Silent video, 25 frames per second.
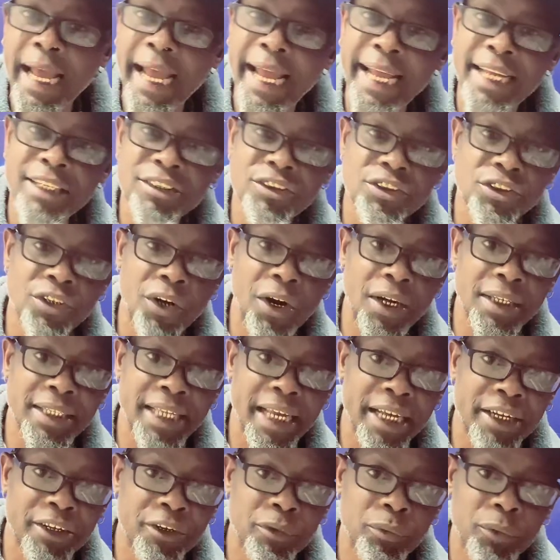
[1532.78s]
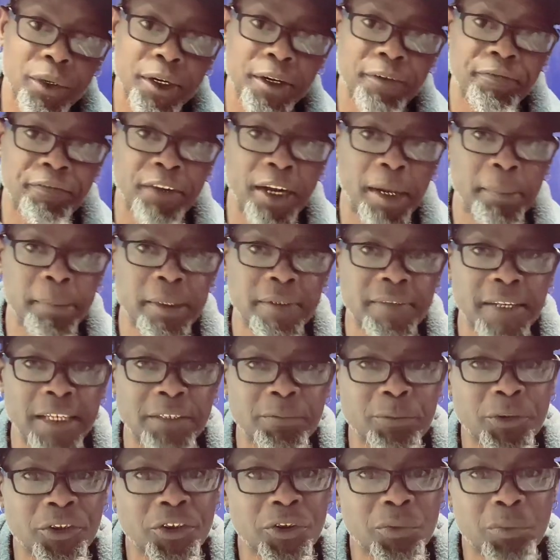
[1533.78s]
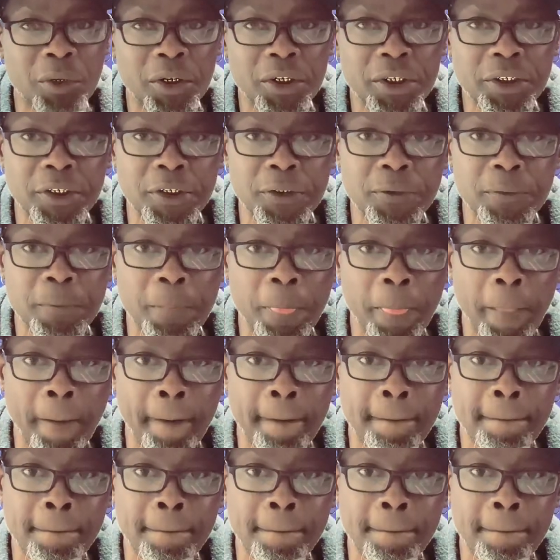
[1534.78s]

Hey, start that career, family, if that's what you want to do.